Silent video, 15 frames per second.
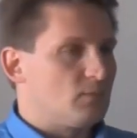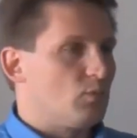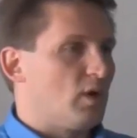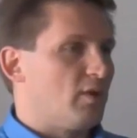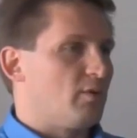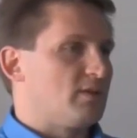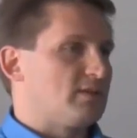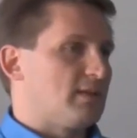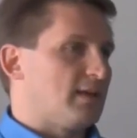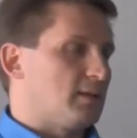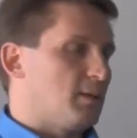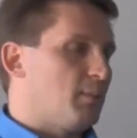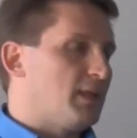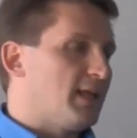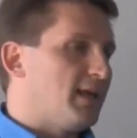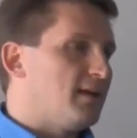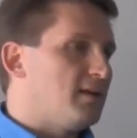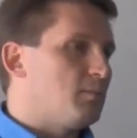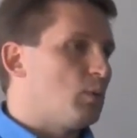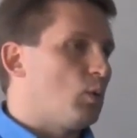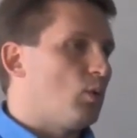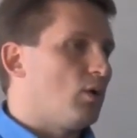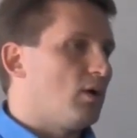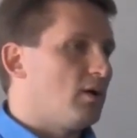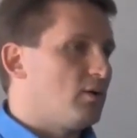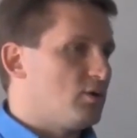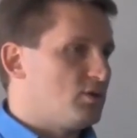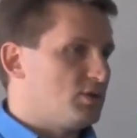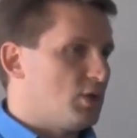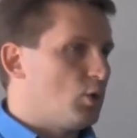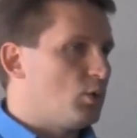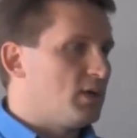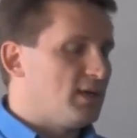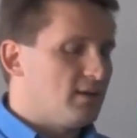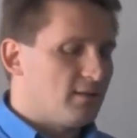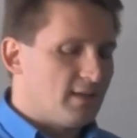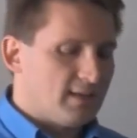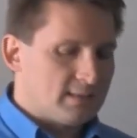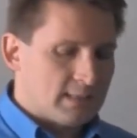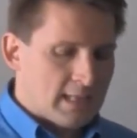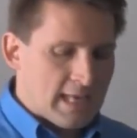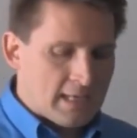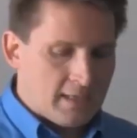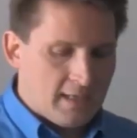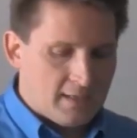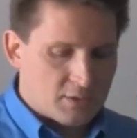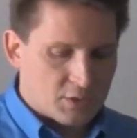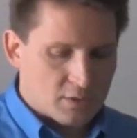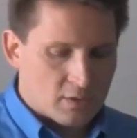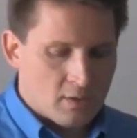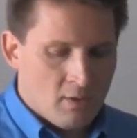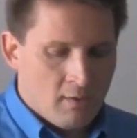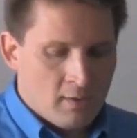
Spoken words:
whether it's like the planning board or zoning, things of that nature.